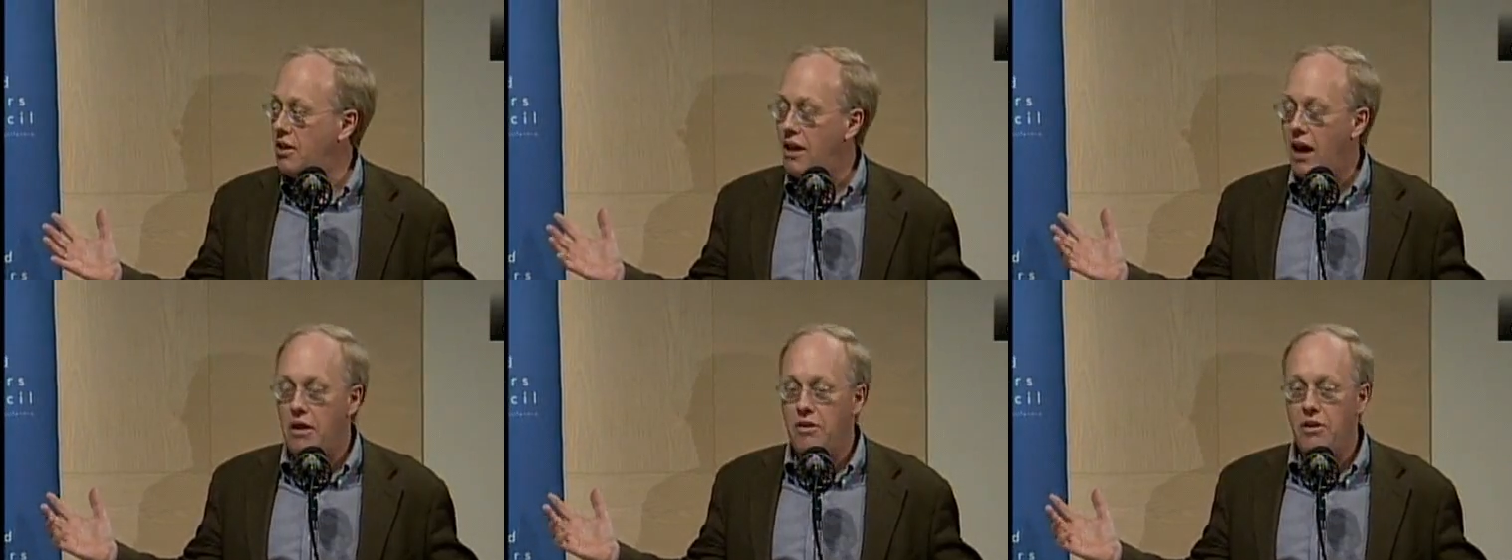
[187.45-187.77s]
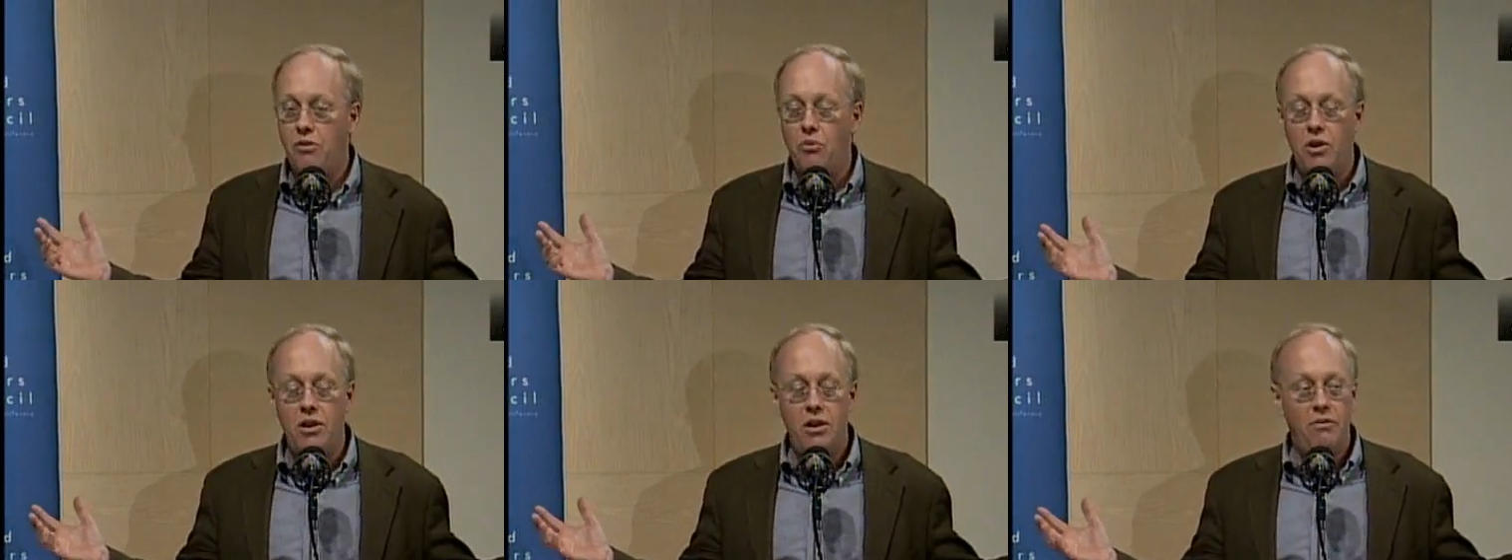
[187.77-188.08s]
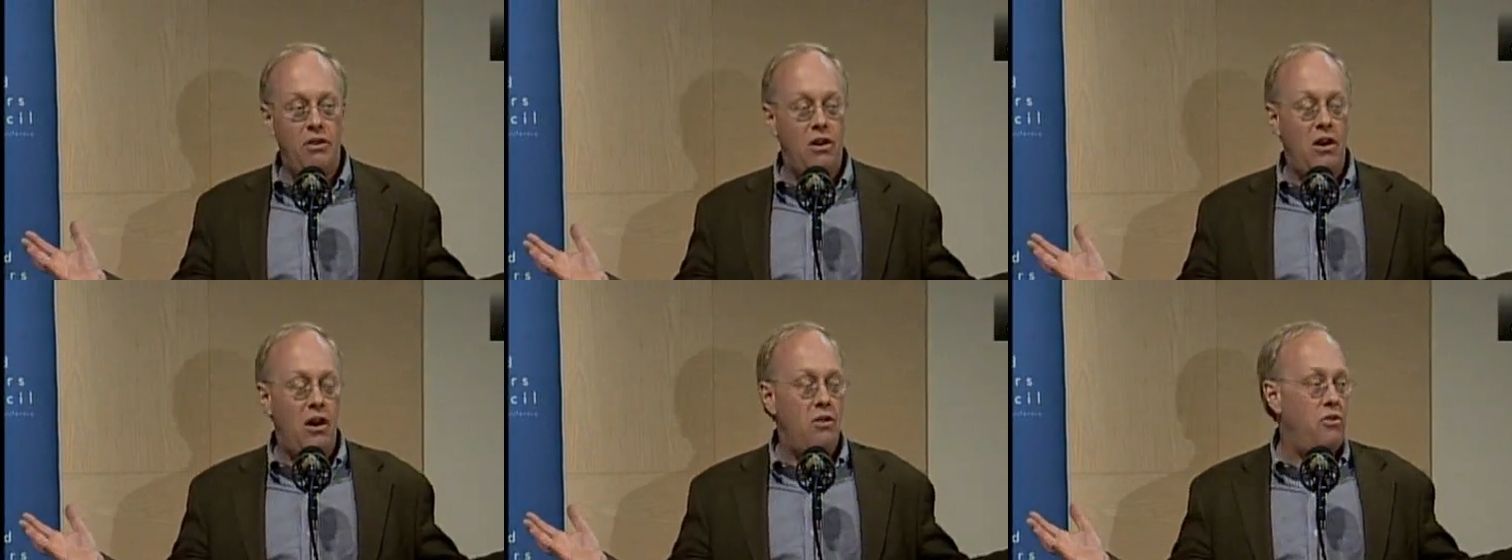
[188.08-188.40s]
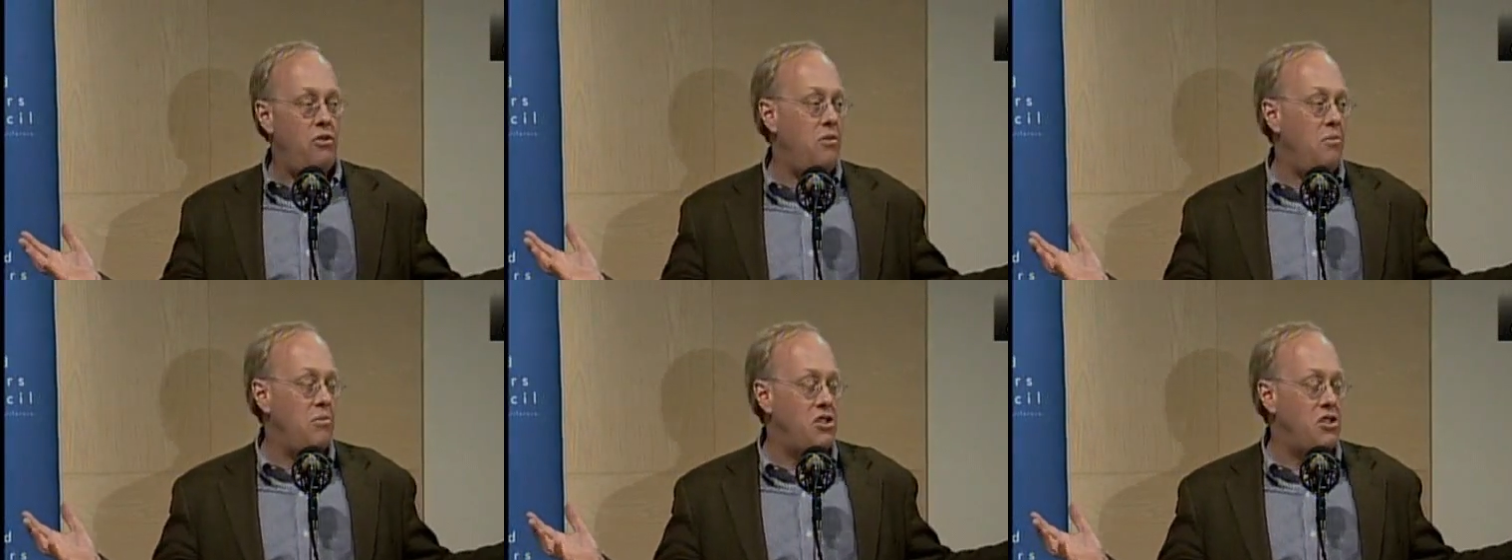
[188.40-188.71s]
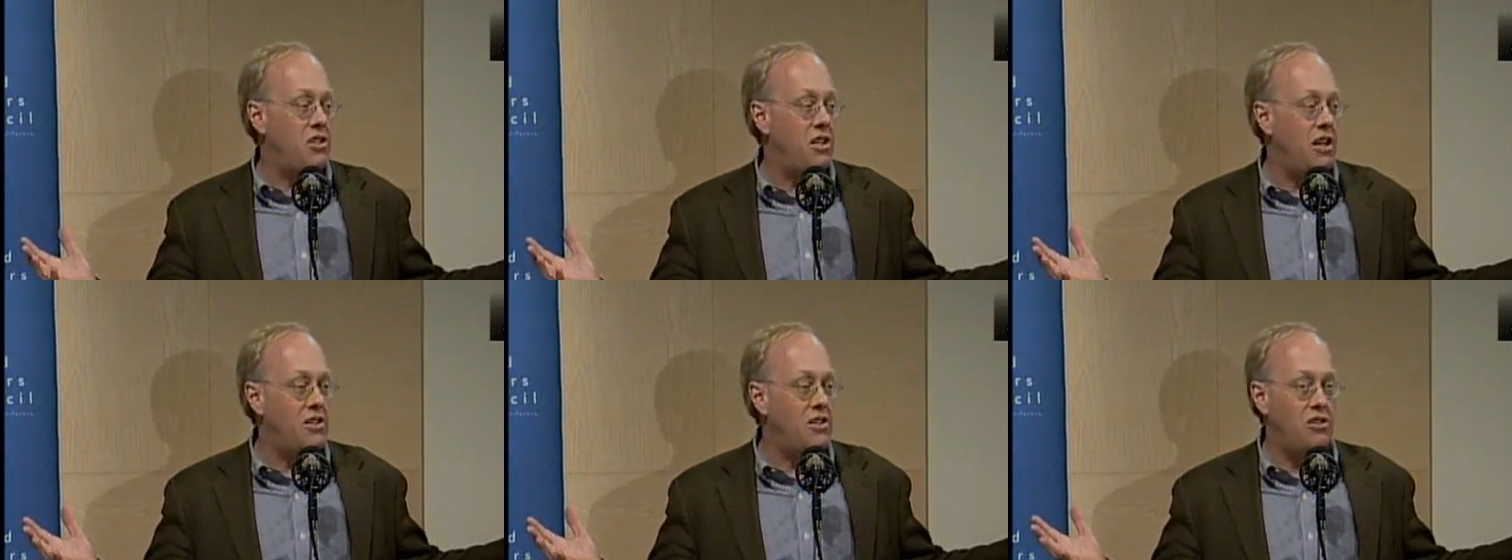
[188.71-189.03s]
I think one of the other
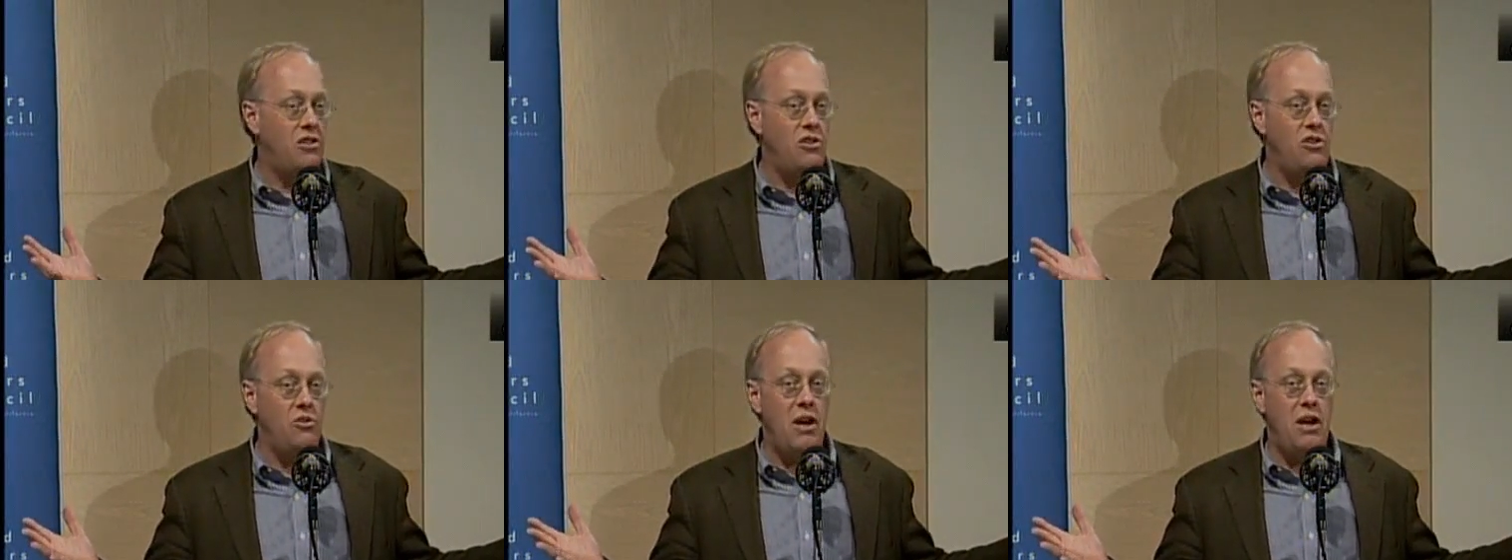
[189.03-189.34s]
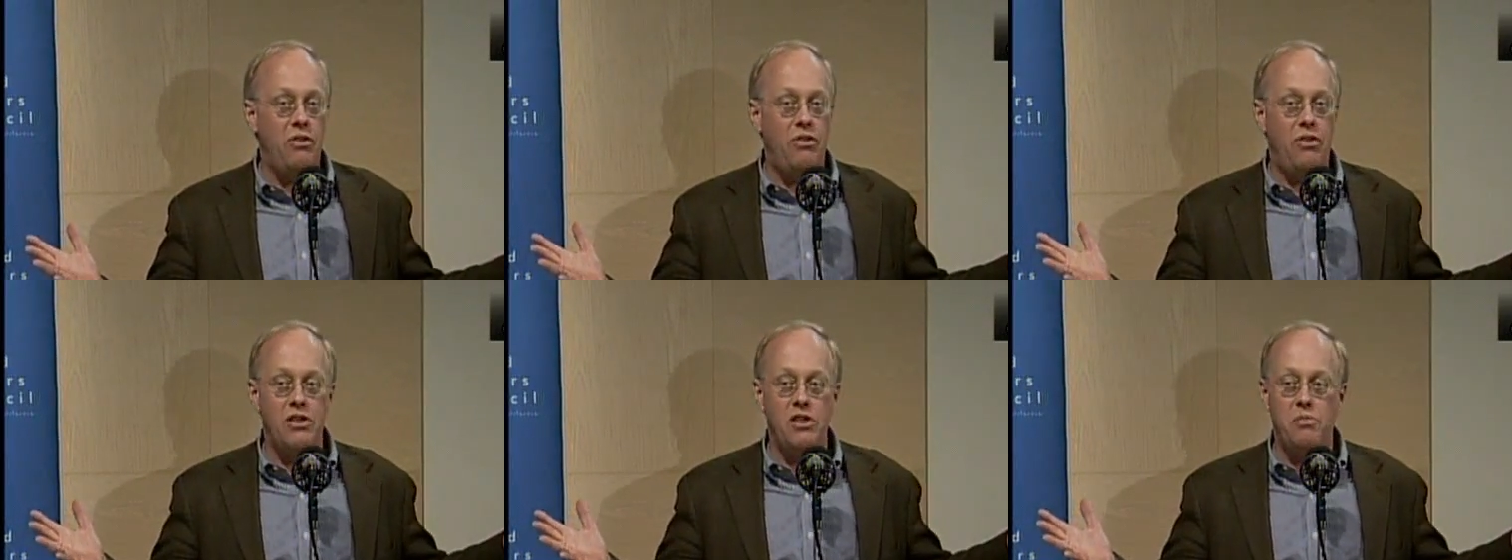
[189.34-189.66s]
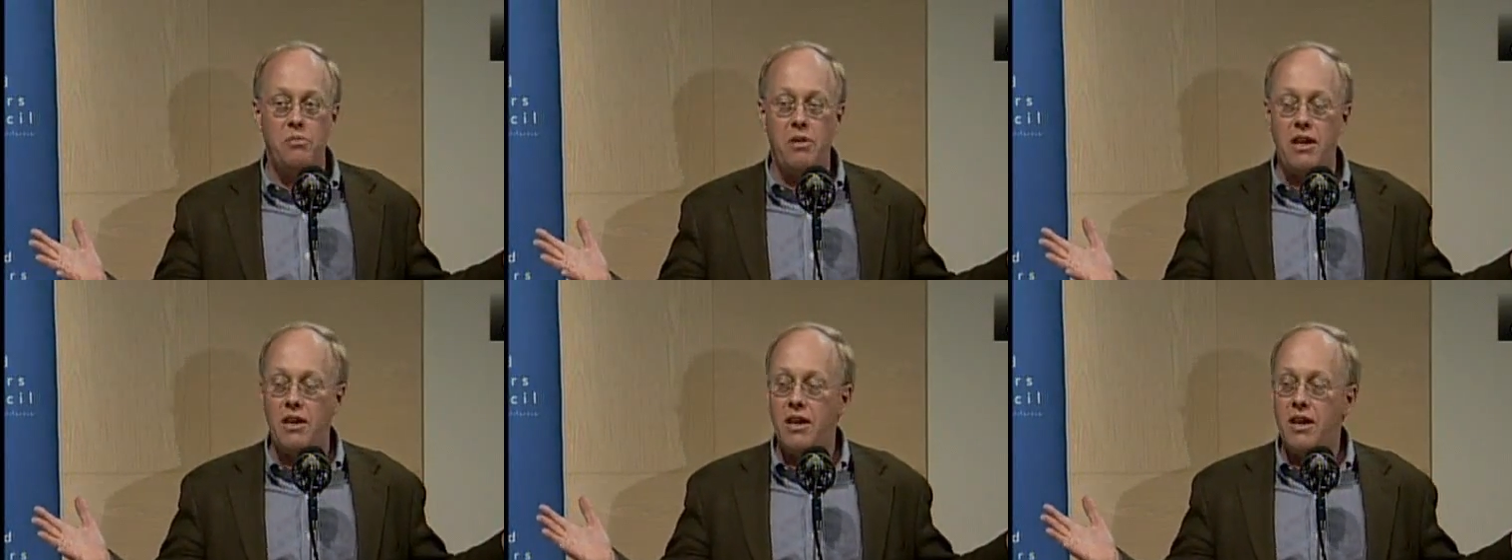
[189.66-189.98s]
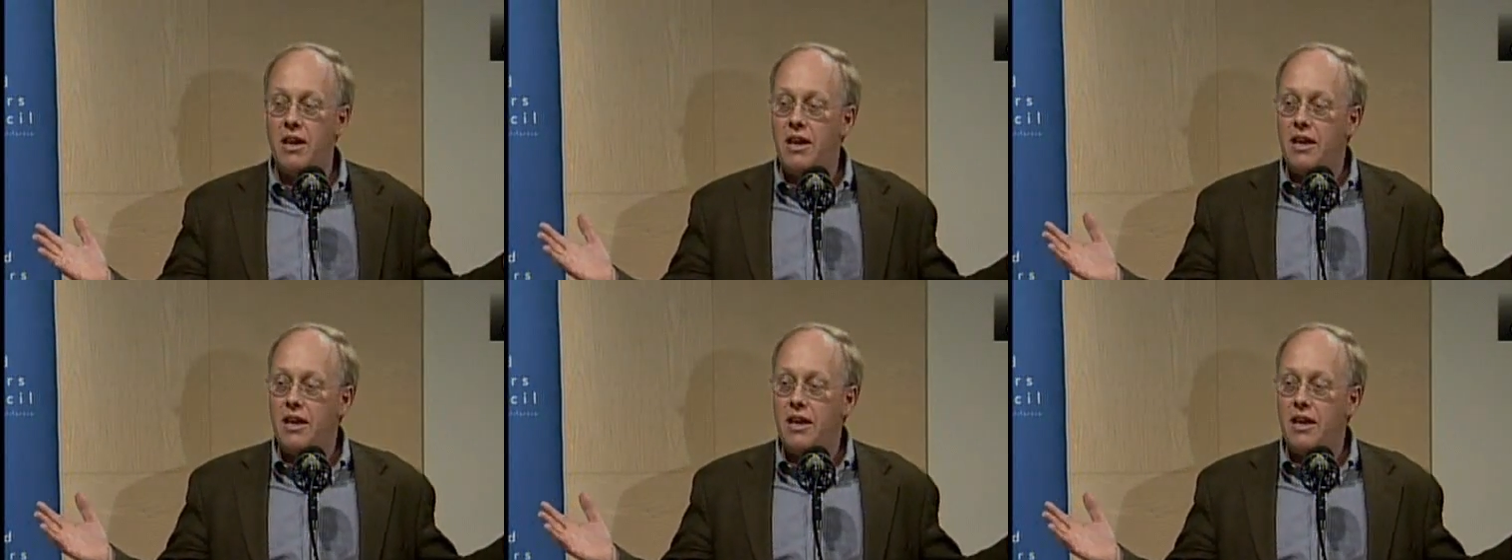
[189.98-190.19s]
mistakes the new atheists make